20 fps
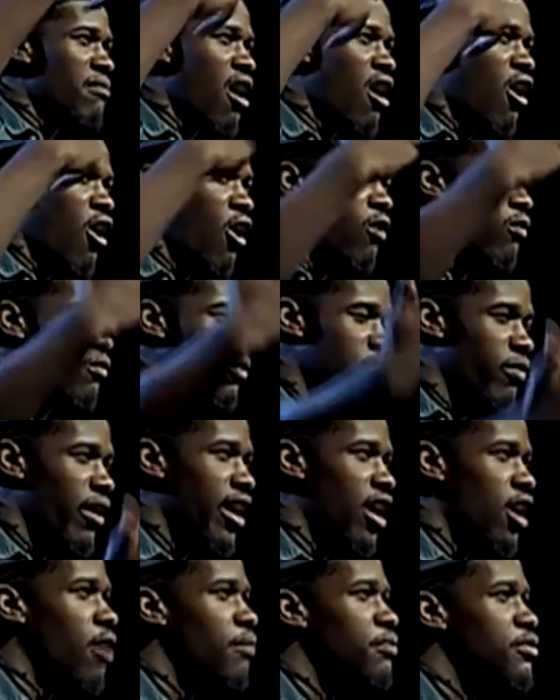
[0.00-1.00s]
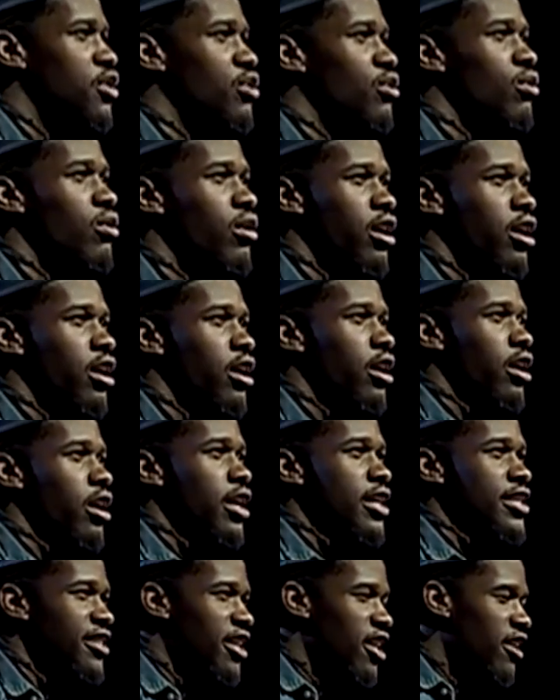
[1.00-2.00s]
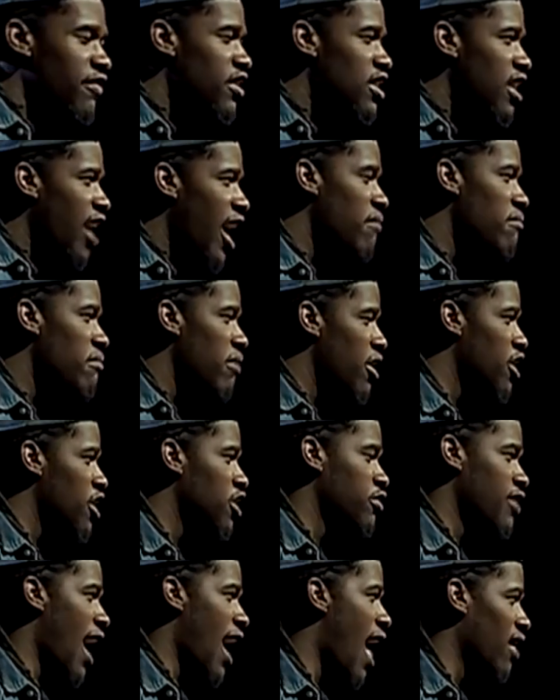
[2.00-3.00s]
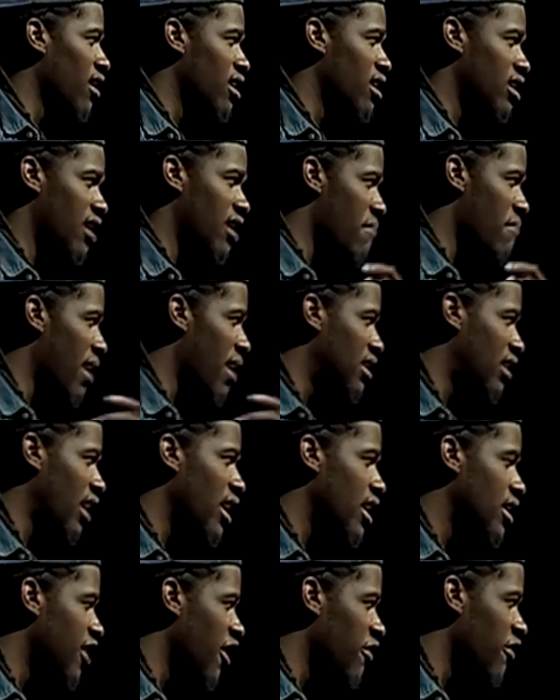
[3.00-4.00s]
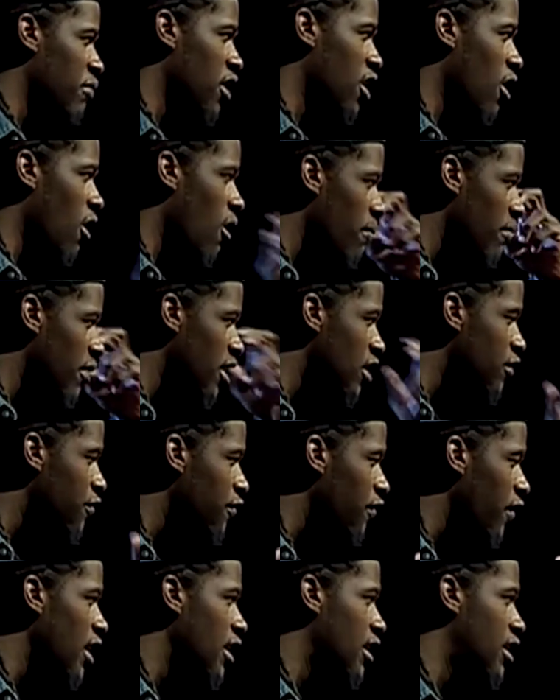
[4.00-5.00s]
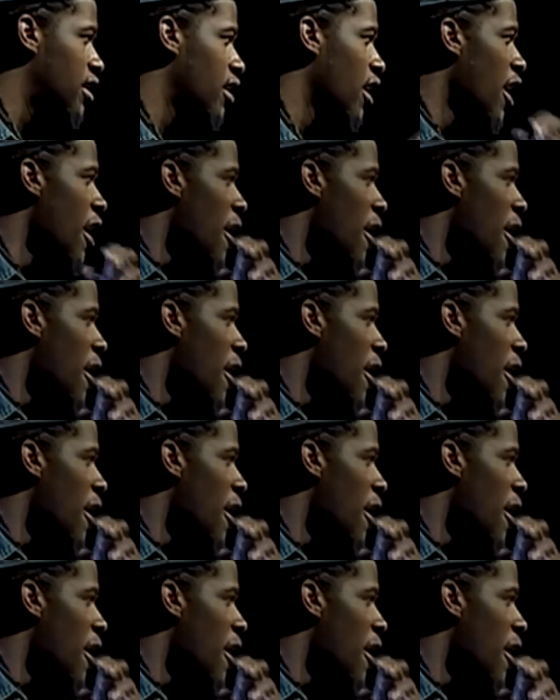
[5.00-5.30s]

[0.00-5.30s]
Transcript: my heart would wake up to. Instead of a nightmarish reality that my days have become, his face